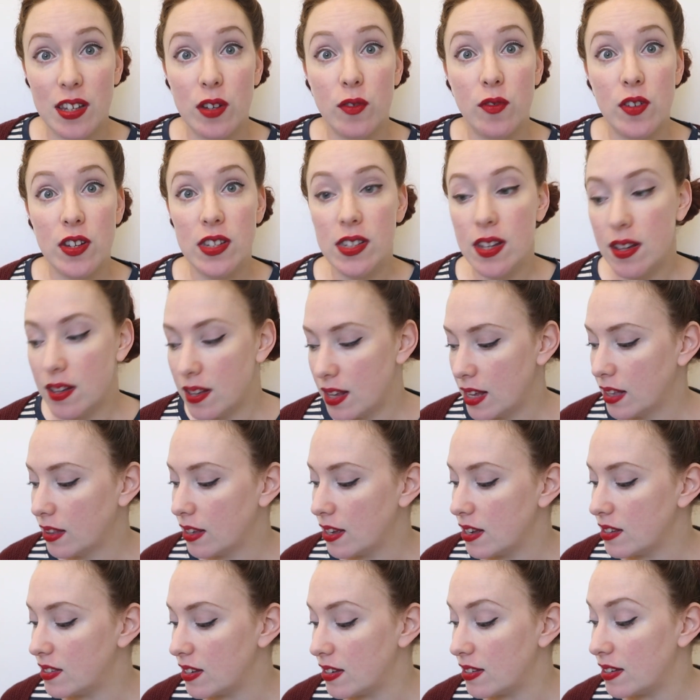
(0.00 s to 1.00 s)
And for something
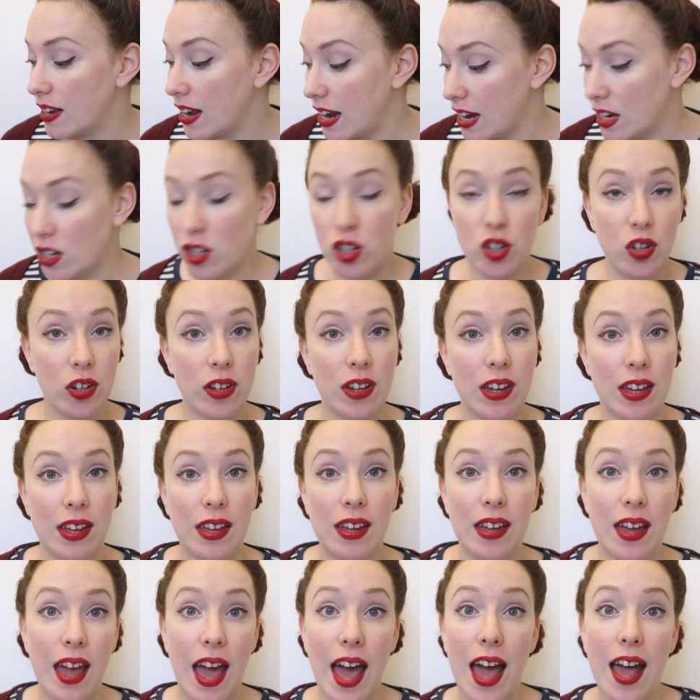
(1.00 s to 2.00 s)
that is as
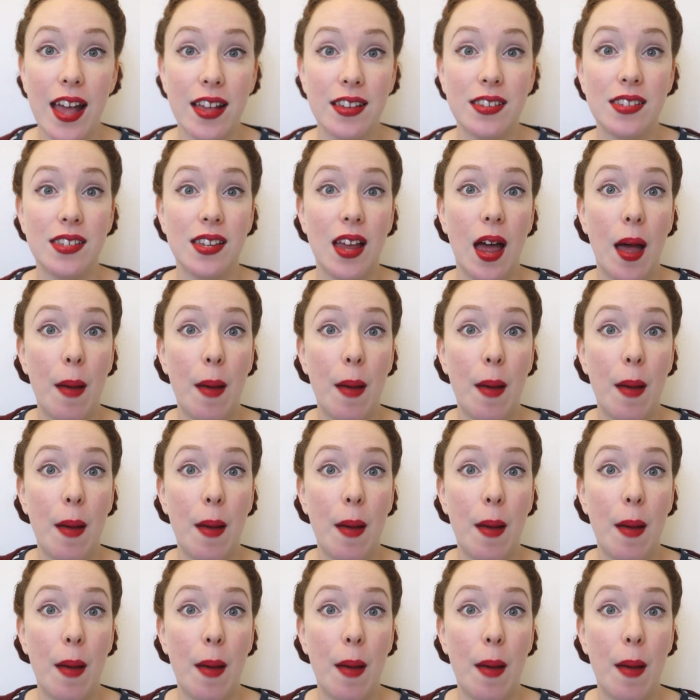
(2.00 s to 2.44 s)
intricate as